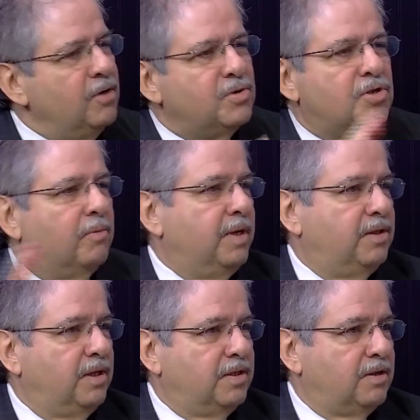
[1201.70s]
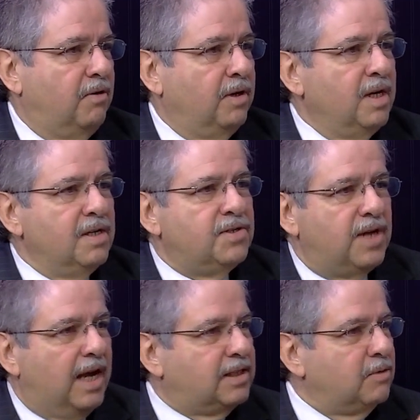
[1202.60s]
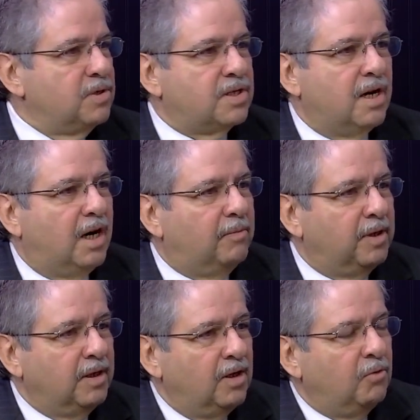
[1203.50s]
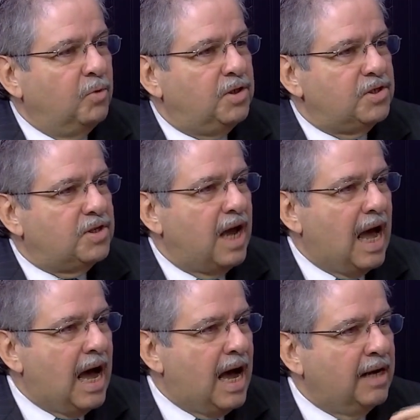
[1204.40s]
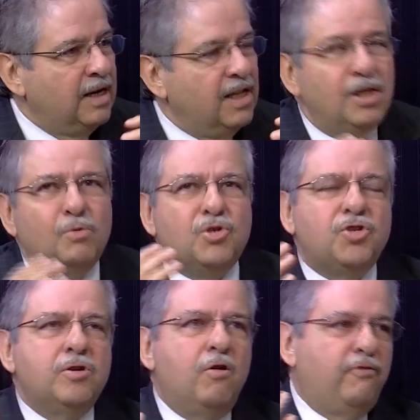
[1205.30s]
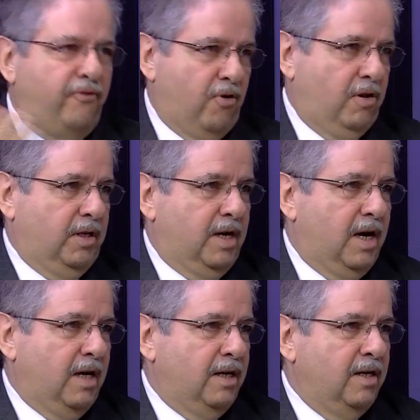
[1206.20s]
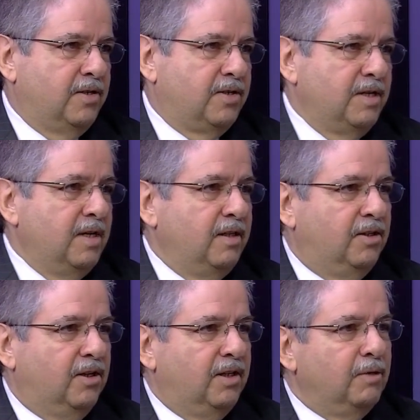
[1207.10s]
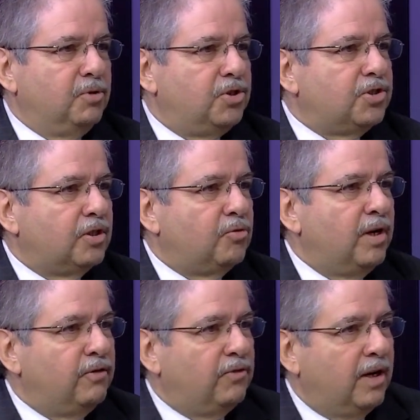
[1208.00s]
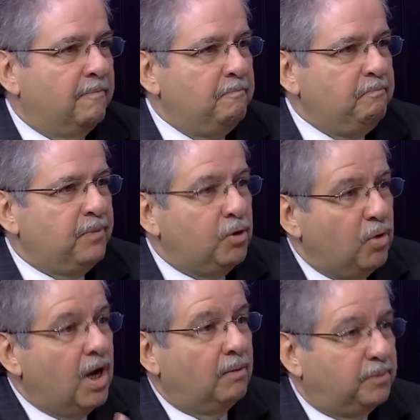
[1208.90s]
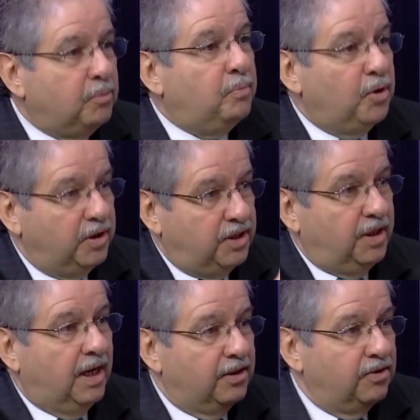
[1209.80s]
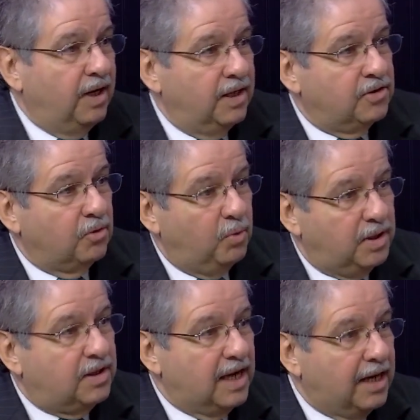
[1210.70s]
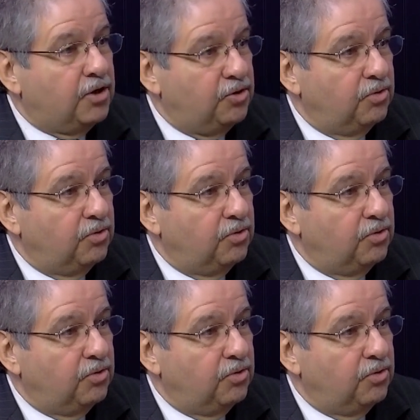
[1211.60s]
so many things going. Santa was coming. We just had, there was snow falling on us. You know, it was just a great event. you helped put it together, and so we thank you.